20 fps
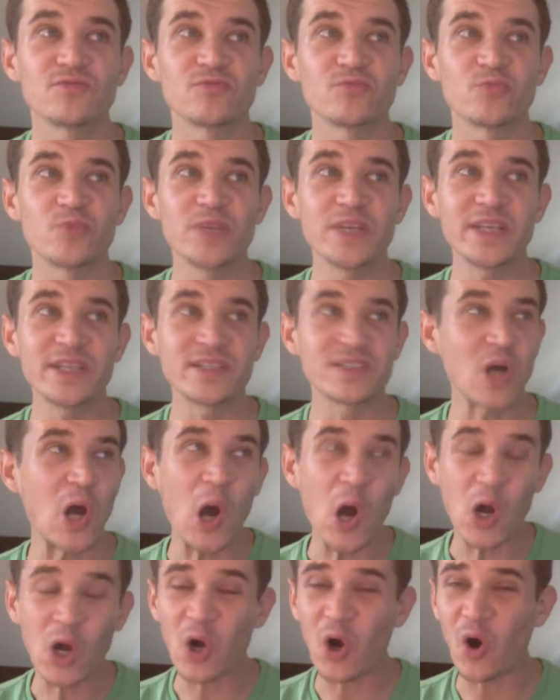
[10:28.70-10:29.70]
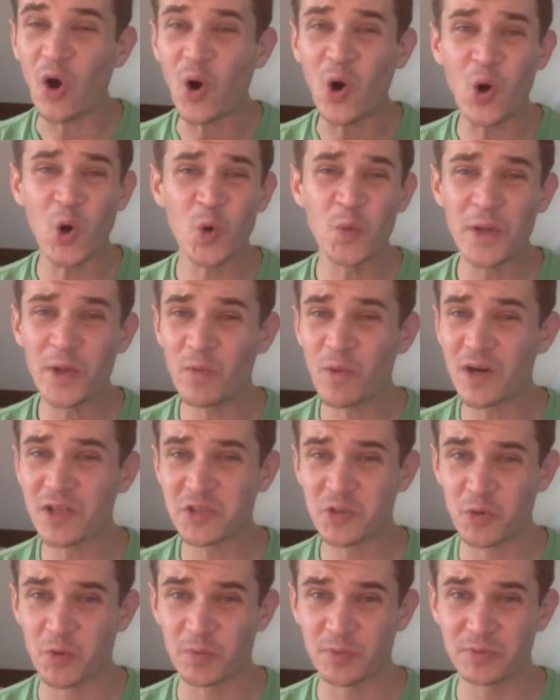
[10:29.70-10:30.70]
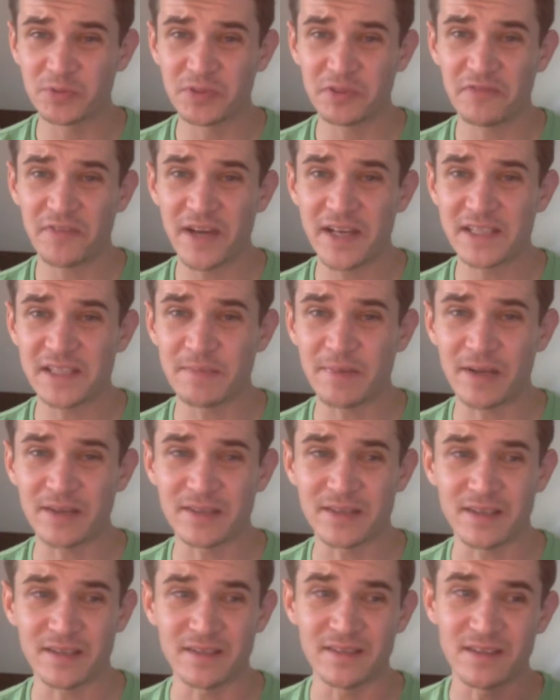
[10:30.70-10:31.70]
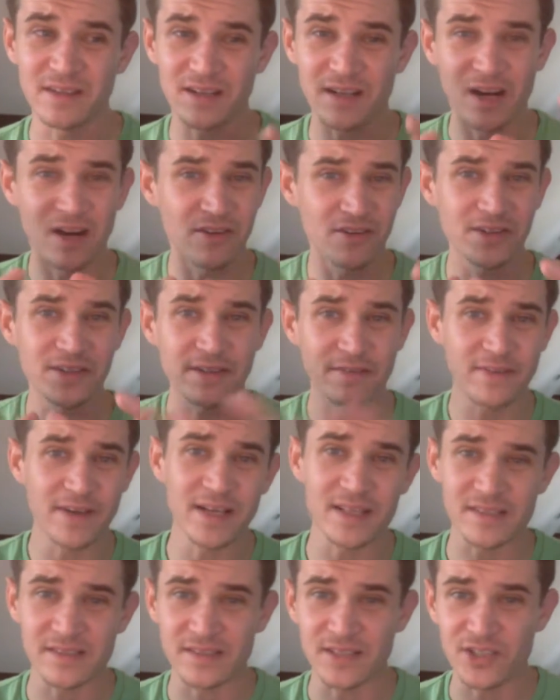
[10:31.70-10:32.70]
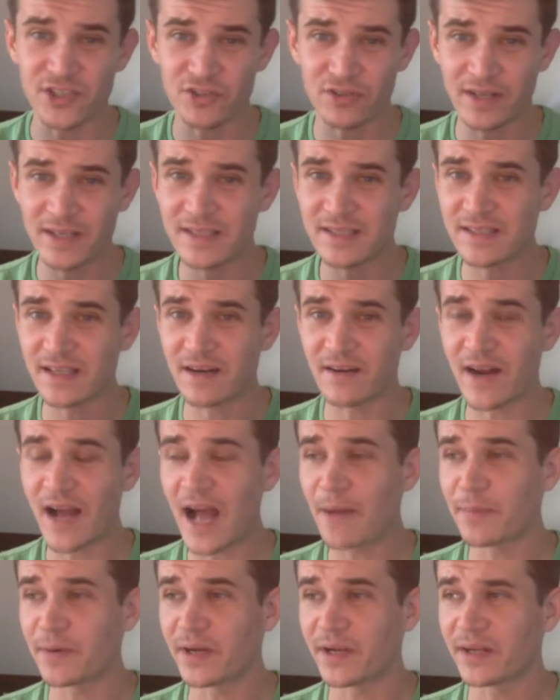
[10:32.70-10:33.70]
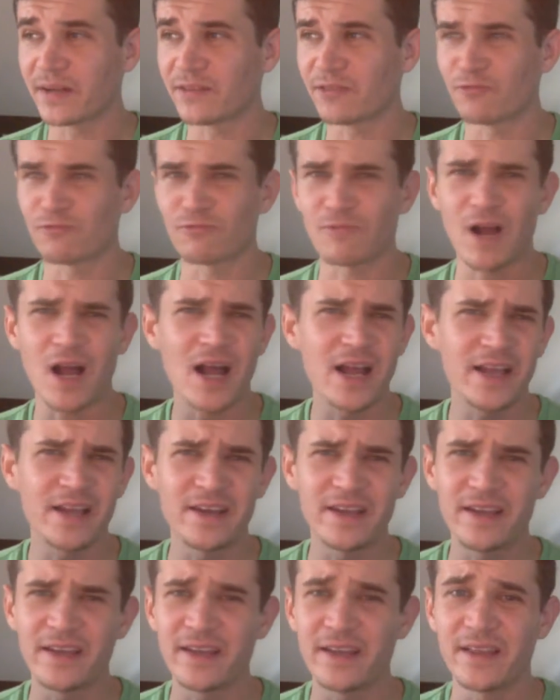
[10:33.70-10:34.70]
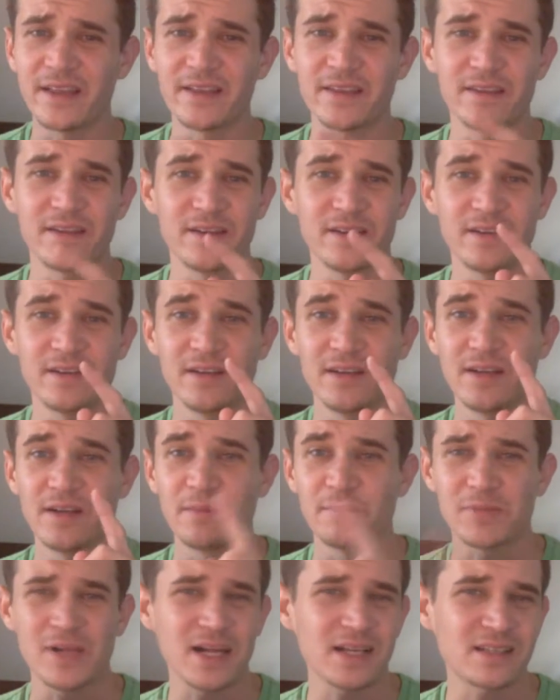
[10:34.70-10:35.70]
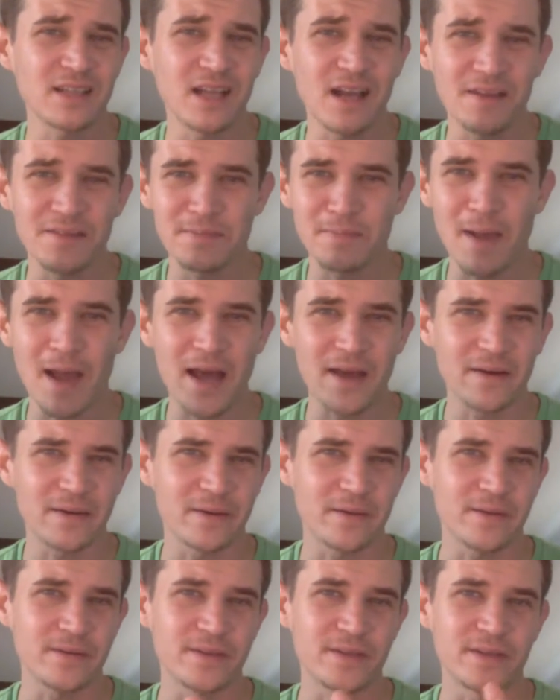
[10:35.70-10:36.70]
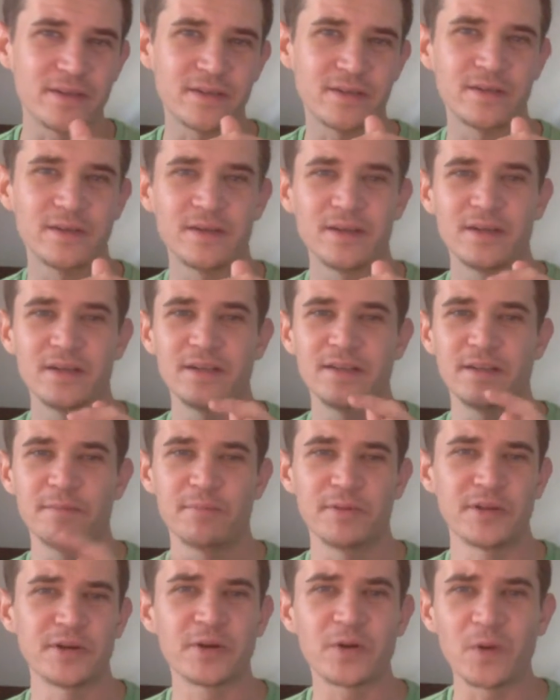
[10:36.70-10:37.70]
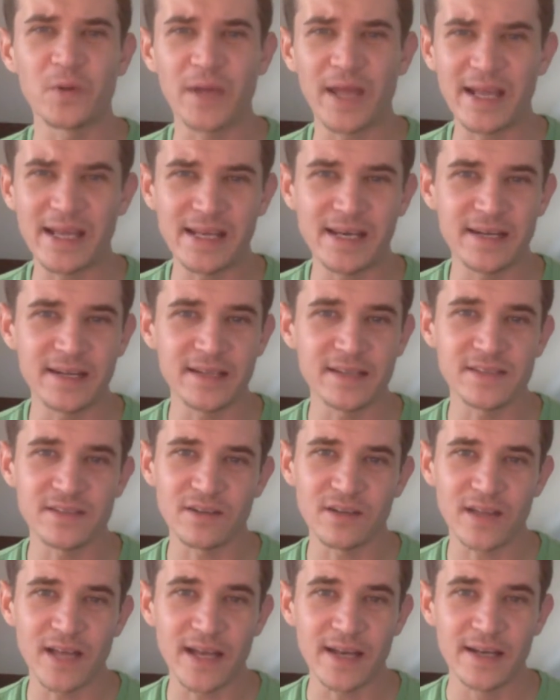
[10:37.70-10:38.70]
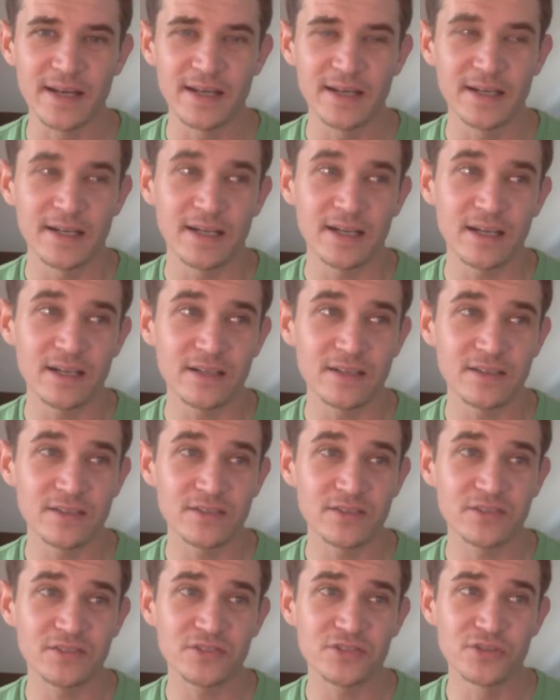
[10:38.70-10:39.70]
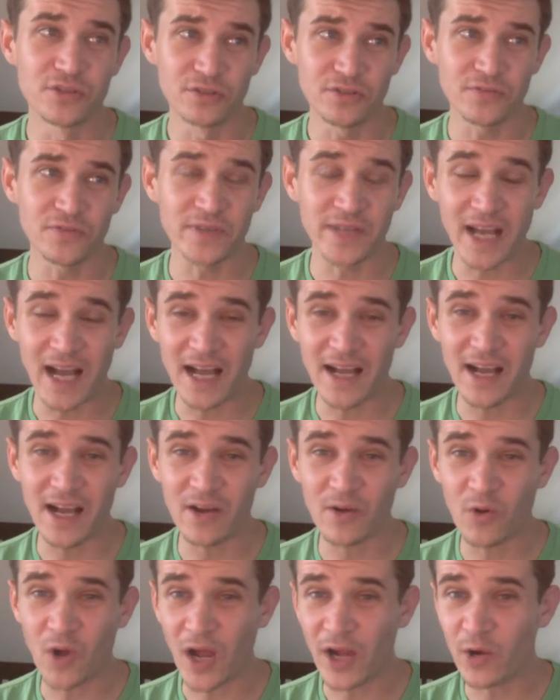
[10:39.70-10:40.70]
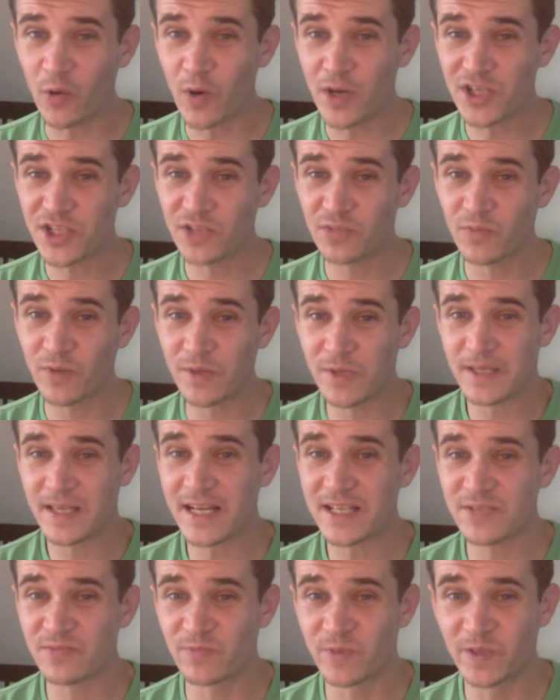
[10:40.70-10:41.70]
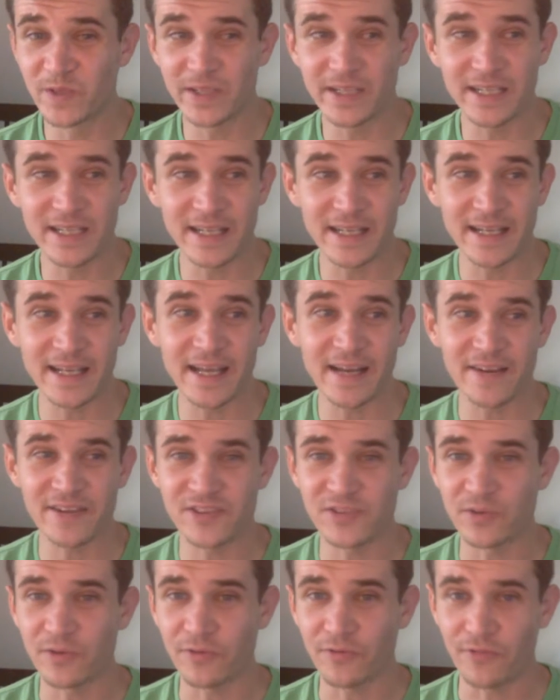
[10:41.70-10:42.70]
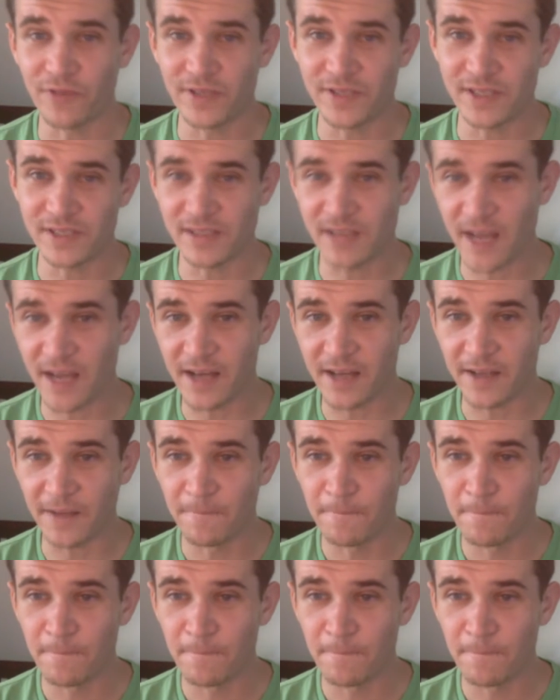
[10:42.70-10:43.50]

we can talk all we want to blue in the face about the current events, the trends that are happening, the rioting, the Black Lives Matter, the political candidates and all that. Truthfully, I question whether that's really going to get us to a free society.